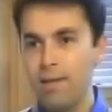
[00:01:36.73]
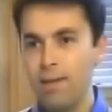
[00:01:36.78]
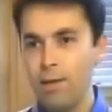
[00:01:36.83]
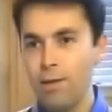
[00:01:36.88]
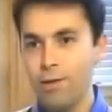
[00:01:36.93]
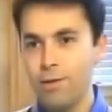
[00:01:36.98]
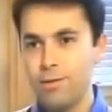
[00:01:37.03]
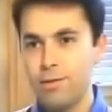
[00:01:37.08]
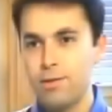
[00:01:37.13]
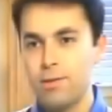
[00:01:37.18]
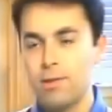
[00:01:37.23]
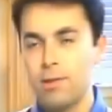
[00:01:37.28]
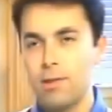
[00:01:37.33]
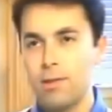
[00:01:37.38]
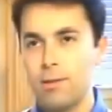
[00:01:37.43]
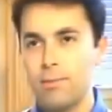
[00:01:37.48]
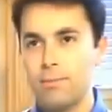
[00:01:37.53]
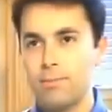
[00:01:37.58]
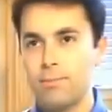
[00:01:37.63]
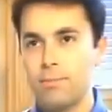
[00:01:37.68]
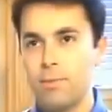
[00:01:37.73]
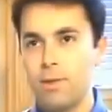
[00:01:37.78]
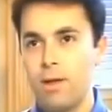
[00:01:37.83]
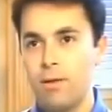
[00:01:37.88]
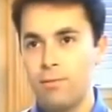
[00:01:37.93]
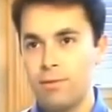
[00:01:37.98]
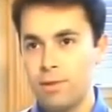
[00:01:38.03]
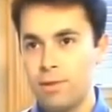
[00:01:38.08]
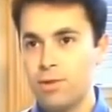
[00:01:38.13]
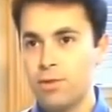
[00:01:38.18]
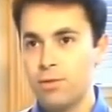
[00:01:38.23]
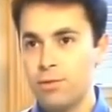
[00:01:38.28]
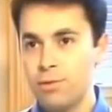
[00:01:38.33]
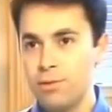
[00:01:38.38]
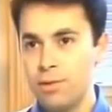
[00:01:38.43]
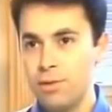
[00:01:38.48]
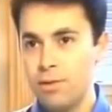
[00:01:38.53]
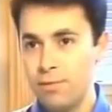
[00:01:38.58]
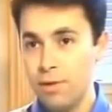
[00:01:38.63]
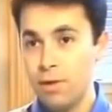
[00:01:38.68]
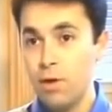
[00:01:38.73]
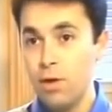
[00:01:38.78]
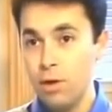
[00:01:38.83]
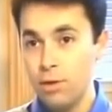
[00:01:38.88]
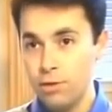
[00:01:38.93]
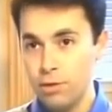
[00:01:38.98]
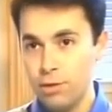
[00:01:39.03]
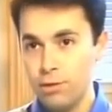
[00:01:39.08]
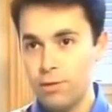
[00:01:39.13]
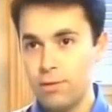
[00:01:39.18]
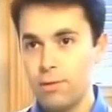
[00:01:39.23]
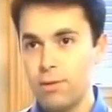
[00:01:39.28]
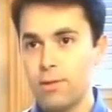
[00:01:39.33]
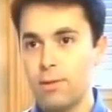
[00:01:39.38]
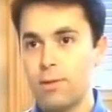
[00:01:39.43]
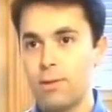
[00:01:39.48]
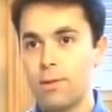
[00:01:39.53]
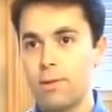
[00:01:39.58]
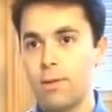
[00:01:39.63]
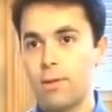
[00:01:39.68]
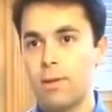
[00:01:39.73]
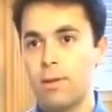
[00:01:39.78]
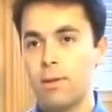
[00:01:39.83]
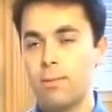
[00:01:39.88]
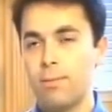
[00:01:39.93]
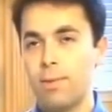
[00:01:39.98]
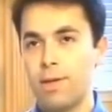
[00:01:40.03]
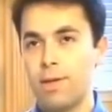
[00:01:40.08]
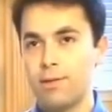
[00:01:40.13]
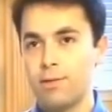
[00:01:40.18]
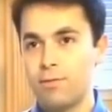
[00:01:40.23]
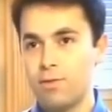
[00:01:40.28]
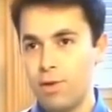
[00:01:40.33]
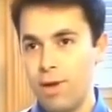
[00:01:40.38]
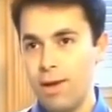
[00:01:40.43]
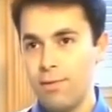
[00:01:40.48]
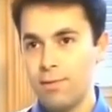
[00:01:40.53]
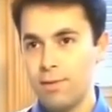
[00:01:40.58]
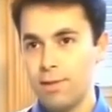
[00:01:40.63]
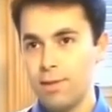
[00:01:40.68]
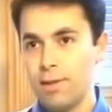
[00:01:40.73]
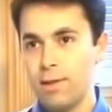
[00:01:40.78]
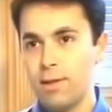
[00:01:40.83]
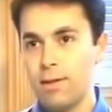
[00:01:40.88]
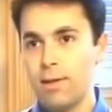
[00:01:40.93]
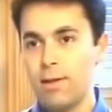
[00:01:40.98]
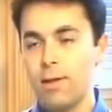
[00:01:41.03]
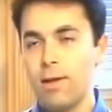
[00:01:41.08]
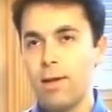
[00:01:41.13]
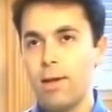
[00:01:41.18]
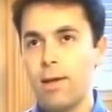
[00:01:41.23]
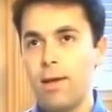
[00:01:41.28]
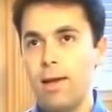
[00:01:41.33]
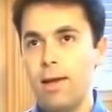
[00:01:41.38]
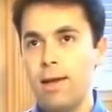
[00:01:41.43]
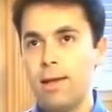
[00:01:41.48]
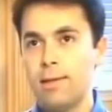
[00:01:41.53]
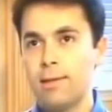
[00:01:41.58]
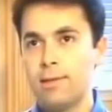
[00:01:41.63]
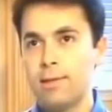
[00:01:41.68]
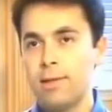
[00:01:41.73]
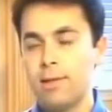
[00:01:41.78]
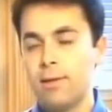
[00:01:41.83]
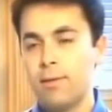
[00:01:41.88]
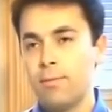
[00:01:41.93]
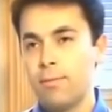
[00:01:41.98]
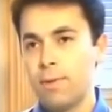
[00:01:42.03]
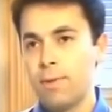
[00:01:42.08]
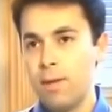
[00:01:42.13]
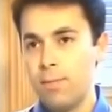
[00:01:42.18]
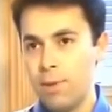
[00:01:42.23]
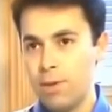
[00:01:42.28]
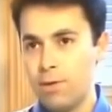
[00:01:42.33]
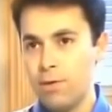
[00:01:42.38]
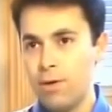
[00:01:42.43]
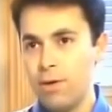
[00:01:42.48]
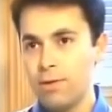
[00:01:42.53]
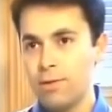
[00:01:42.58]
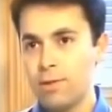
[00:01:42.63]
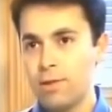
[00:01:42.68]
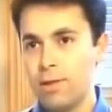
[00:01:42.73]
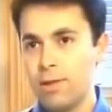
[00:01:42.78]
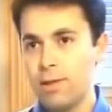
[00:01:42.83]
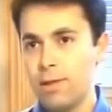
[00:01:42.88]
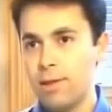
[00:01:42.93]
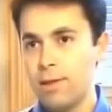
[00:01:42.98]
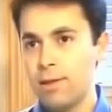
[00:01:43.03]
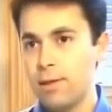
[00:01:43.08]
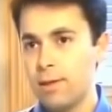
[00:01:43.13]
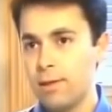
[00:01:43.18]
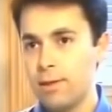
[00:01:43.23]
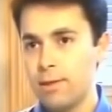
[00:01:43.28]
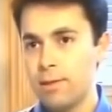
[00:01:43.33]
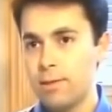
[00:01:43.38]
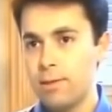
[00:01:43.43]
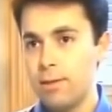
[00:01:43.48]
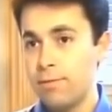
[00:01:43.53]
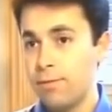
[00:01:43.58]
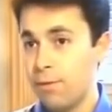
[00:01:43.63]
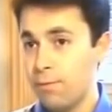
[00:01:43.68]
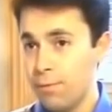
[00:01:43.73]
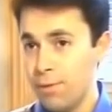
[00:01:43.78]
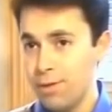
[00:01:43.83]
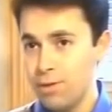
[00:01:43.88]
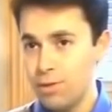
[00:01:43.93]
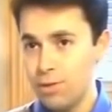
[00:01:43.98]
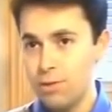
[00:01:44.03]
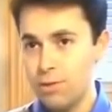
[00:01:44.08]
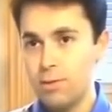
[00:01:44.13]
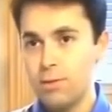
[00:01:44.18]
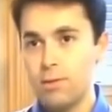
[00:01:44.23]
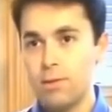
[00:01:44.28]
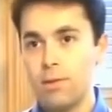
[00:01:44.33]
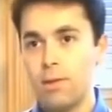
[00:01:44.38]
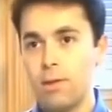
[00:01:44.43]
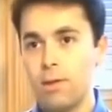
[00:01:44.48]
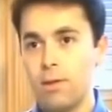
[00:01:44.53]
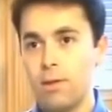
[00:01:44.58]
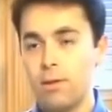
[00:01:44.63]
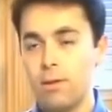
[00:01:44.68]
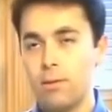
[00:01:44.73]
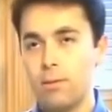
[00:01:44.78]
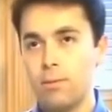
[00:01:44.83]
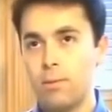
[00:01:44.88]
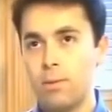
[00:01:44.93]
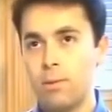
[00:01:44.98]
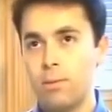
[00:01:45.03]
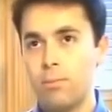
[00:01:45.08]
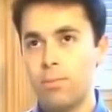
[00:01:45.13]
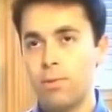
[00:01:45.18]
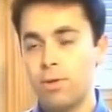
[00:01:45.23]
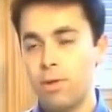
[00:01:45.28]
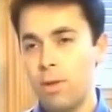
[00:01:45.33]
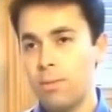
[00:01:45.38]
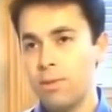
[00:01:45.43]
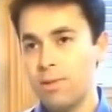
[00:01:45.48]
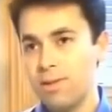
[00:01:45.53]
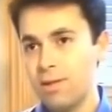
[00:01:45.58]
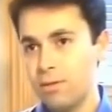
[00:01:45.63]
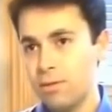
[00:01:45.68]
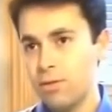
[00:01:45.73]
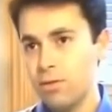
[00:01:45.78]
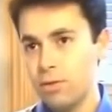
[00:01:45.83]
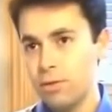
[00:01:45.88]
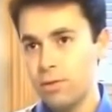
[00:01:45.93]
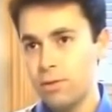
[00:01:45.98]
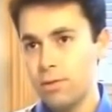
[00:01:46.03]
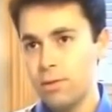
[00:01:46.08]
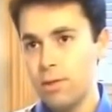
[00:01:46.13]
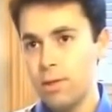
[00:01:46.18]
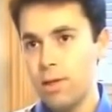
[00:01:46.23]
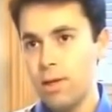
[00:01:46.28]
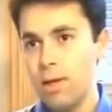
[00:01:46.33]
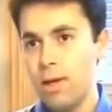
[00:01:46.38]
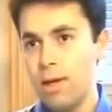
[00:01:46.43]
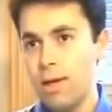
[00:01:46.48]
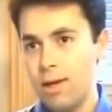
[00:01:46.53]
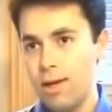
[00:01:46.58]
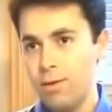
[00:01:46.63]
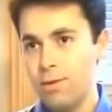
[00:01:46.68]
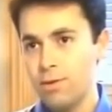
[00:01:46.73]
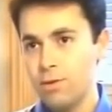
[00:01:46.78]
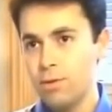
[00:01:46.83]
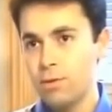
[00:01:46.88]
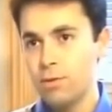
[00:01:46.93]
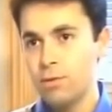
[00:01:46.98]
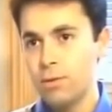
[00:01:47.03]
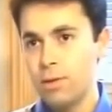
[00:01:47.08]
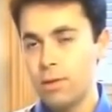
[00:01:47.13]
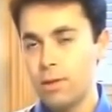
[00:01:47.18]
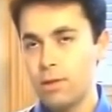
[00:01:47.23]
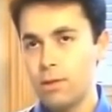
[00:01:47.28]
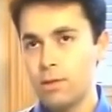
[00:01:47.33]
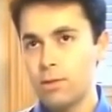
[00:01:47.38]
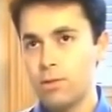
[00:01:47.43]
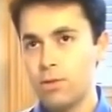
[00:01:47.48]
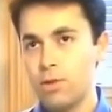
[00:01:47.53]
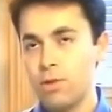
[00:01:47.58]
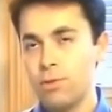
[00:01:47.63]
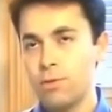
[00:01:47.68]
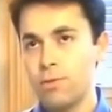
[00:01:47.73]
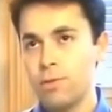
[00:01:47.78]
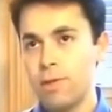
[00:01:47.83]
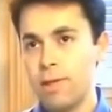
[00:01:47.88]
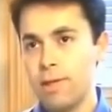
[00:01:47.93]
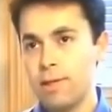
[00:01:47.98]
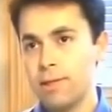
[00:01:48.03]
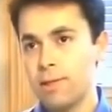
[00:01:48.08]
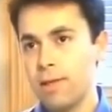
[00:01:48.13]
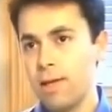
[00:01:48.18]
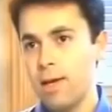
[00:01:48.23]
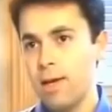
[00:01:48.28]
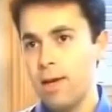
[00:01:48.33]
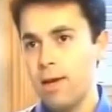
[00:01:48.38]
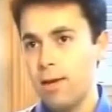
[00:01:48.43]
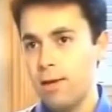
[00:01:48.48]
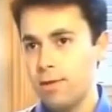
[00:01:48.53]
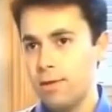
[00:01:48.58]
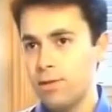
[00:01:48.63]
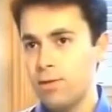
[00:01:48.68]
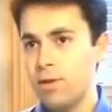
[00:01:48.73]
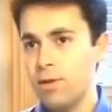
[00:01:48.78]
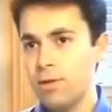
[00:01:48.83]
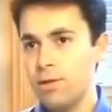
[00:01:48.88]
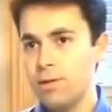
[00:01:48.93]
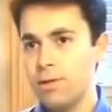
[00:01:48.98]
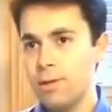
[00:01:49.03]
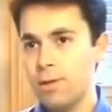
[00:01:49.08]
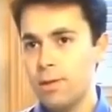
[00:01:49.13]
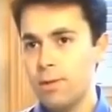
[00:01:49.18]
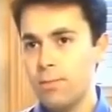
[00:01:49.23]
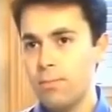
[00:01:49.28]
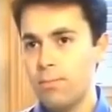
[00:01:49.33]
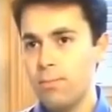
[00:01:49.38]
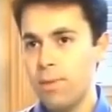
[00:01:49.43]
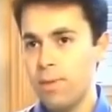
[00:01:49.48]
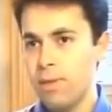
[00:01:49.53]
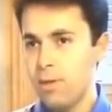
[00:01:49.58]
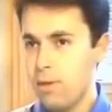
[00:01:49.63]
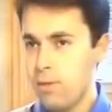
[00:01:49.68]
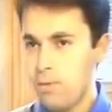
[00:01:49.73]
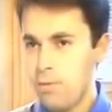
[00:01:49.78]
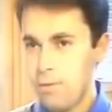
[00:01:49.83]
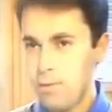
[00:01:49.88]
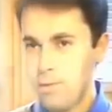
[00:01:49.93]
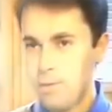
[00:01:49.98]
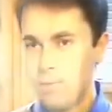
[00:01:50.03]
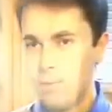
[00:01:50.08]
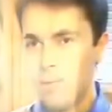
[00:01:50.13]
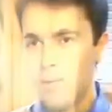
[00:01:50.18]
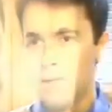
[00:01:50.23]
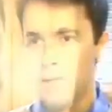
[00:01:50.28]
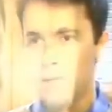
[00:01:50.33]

teen years, I was introduced to different cultures because of traveling. And we came across different religions, predominantly Christians, and also Jews. And I started being curious